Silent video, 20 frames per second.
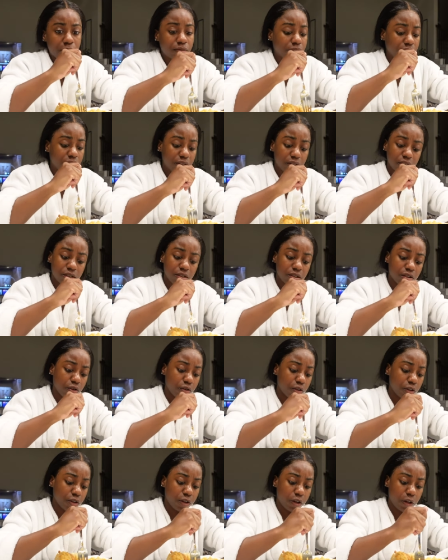This is so
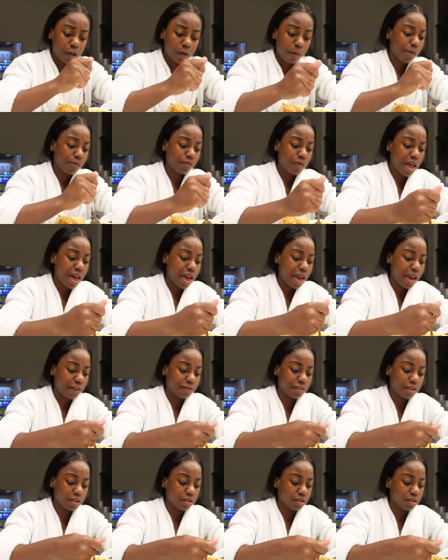good. I
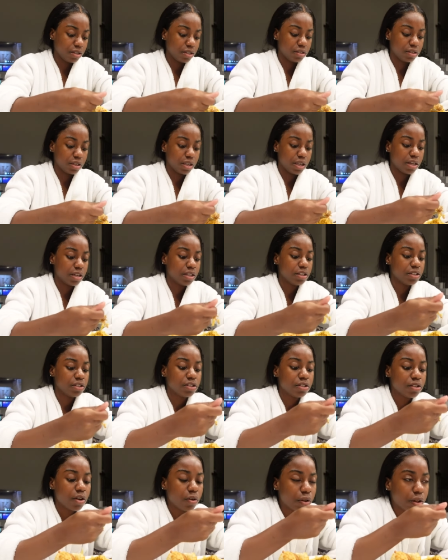have to cook this again. This
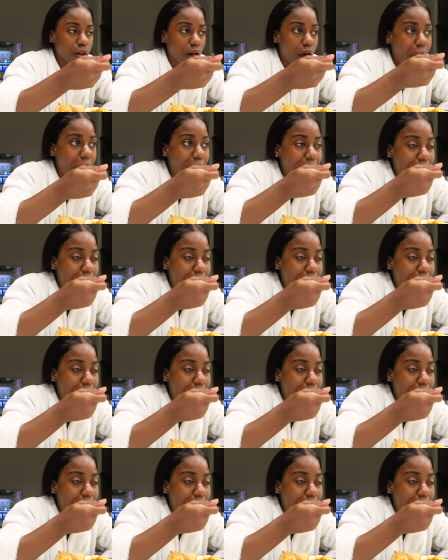is so good.